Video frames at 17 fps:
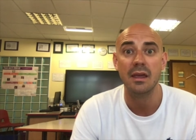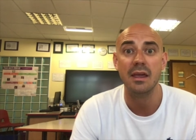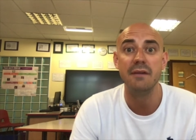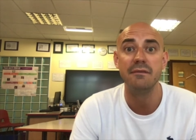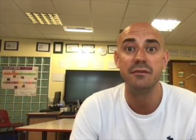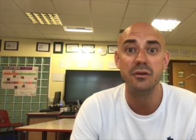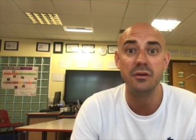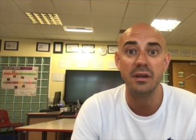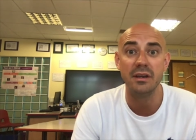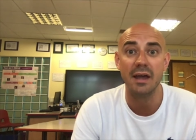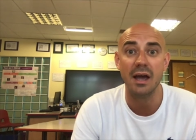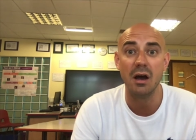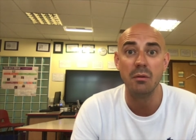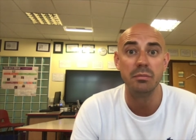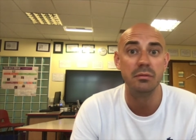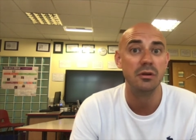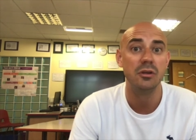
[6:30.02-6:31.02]
If you need
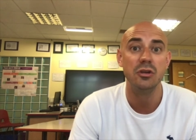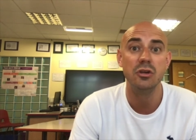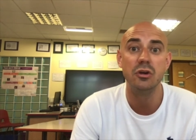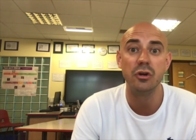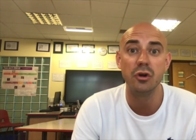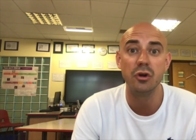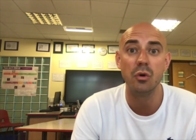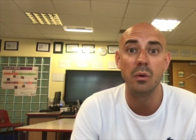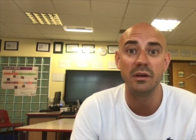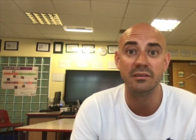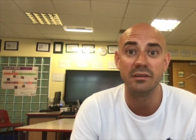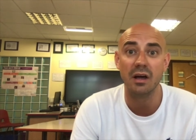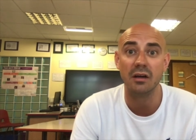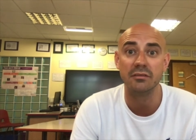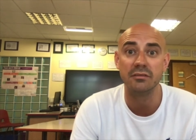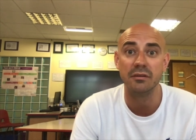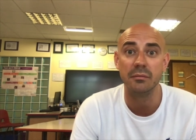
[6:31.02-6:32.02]
help, you can always
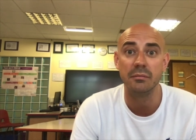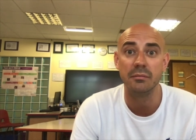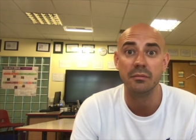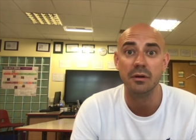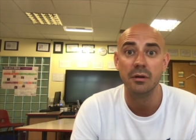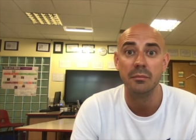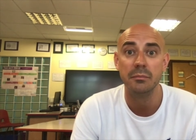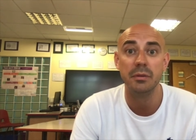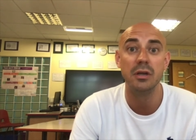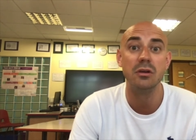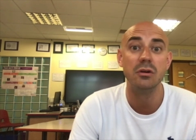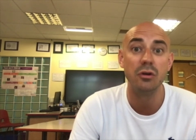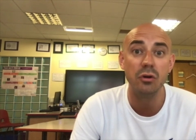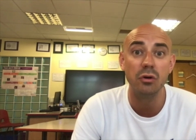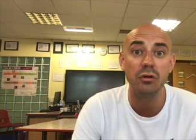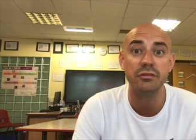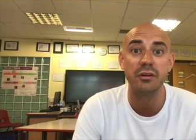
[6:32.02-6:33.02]
ask them, but you
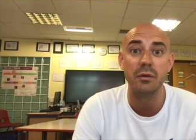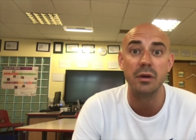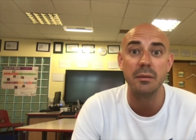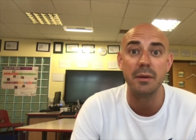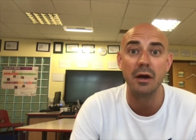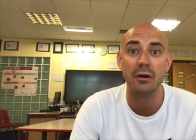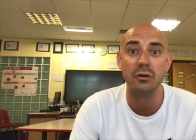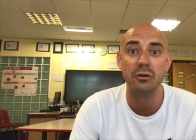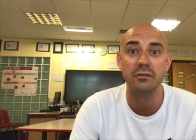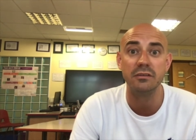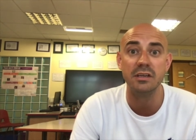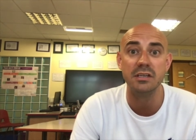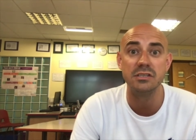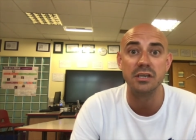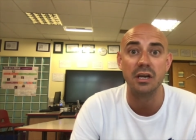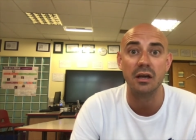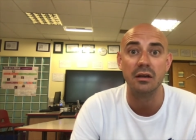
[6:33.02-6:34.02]
can also email your
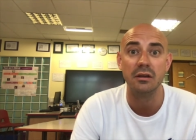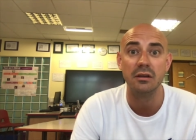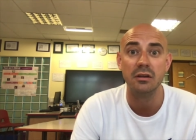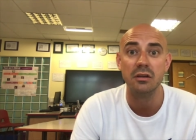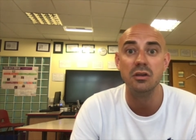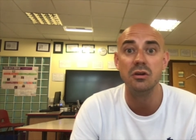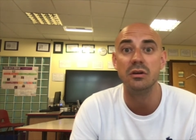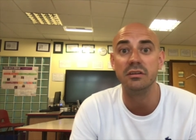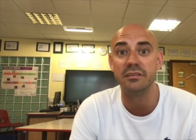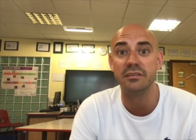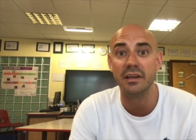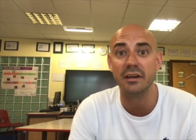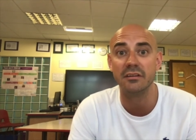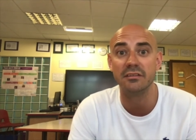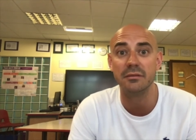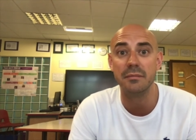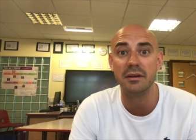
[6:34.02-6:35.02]
teacher. You can send
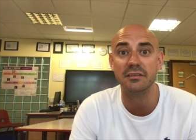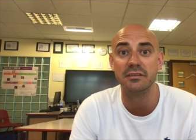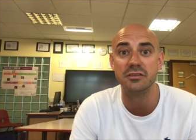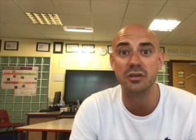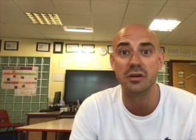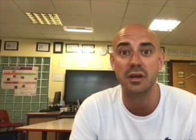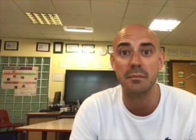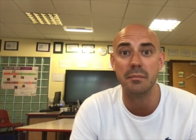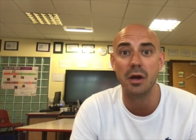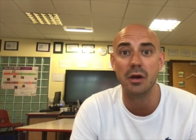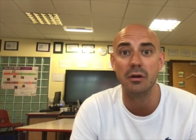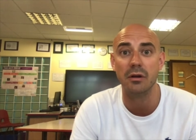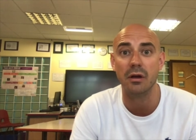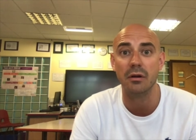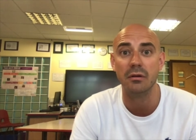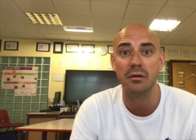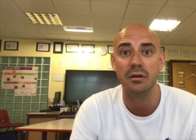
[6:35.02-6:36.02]
us a message on
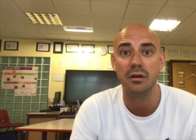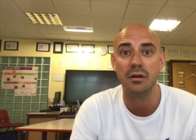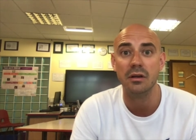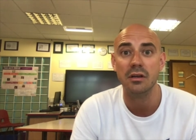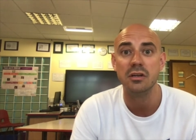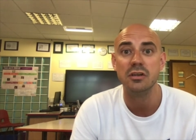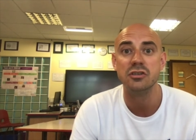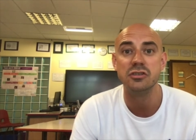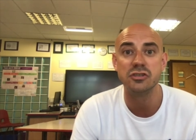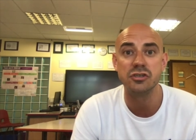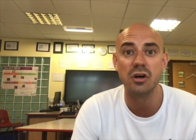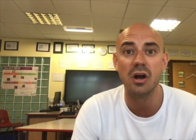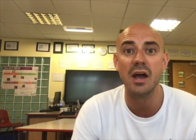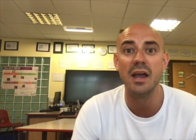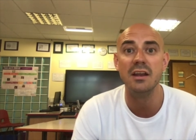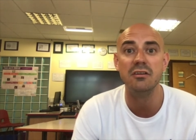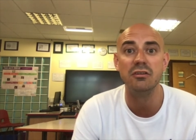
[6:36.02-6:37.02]
Edmodo.
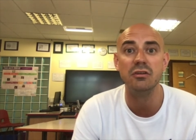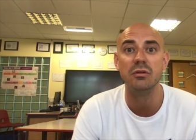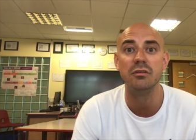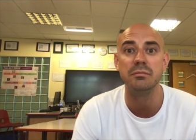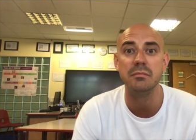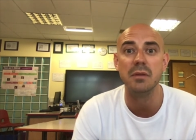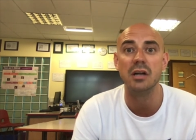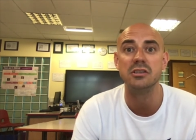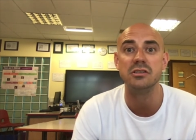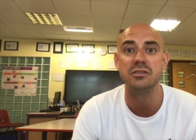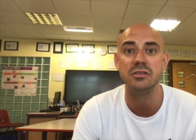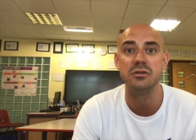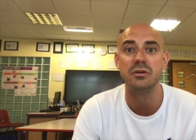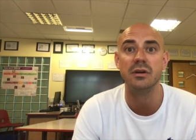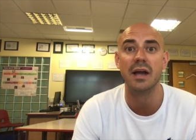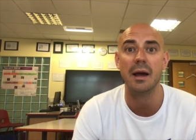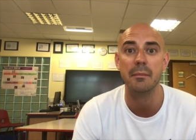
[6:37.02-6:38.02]
Try and do as much as you
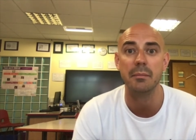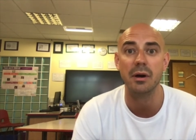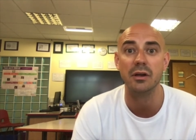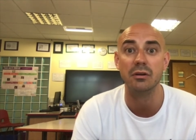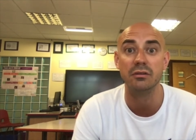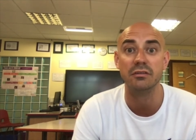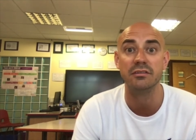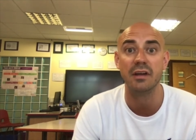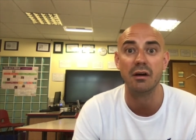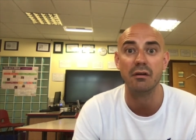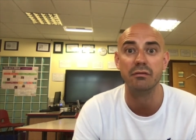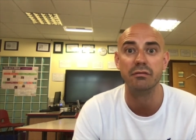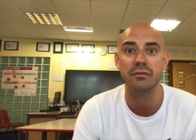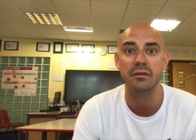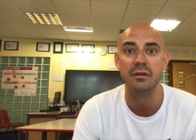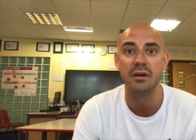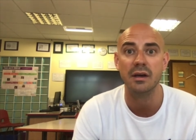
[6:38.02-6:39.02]
can by
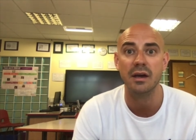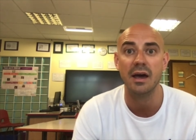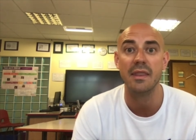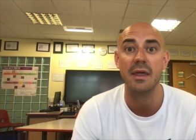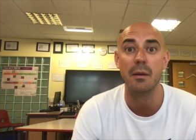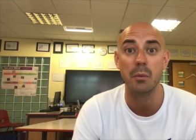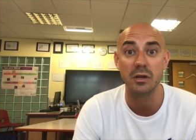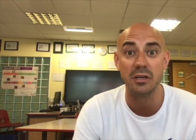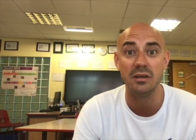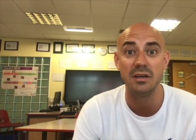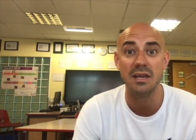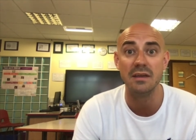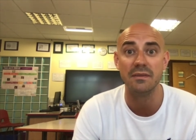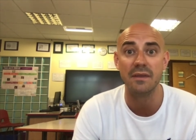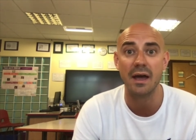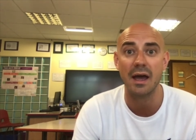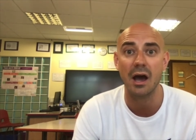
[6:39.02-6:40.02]
yourself, and then when you
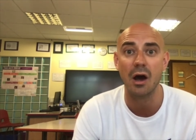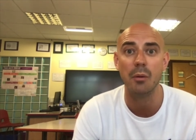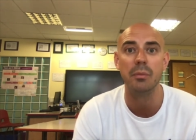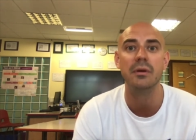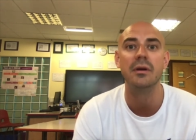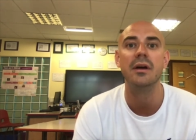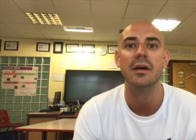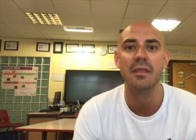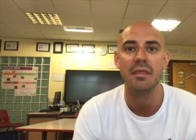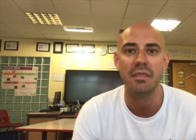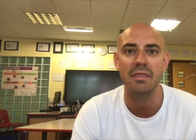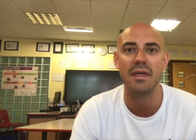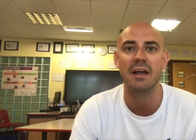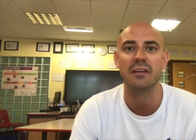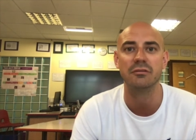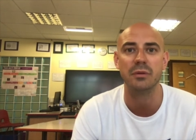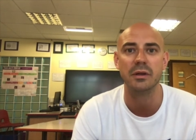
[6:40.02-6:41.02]
need the help,
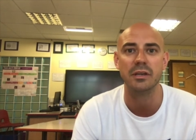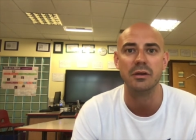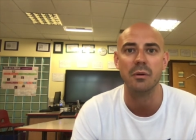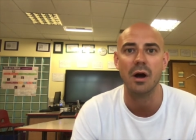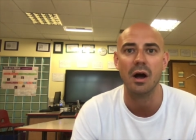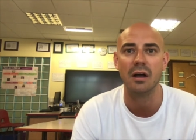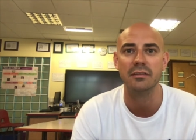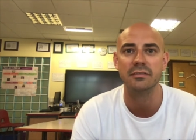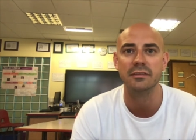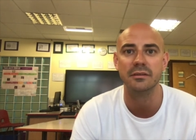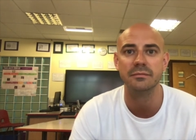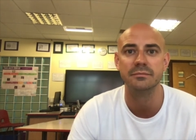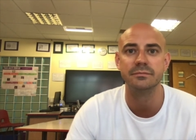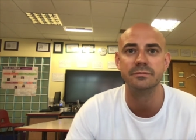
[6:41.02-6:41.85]
that's when you ask.